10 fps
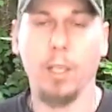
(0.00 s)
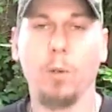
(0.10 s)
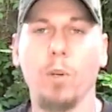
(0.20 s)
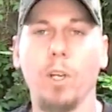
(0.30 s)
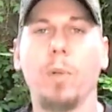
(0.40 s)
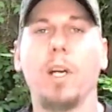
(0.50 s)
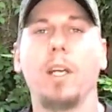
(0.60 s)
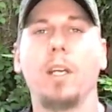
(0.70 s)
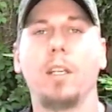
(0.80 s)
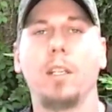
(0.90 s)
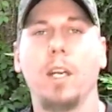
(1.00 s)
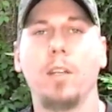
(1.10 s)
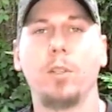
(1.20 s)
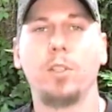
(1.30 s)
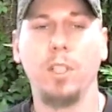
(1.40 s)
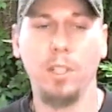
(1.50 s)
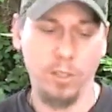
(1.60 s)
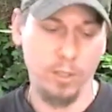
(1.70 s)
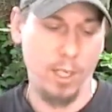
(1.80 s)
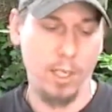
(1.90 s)
One of my other
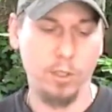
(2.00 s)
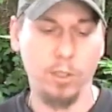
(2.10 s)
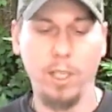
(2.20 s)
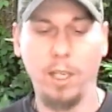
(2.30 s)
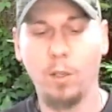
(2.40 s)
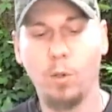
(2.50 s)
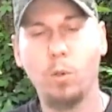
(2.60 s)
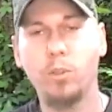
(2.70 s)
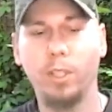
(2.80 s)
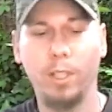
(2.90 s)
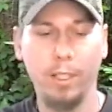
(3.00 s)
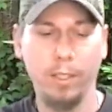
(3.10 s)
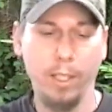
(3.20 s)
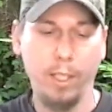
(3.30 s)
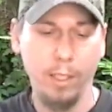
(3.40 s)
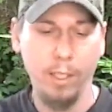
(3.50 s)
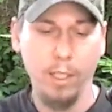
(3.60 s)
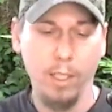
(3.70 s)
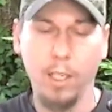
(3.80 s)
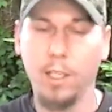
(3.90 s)
sheaths actually holds it like that,
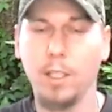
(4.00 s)
and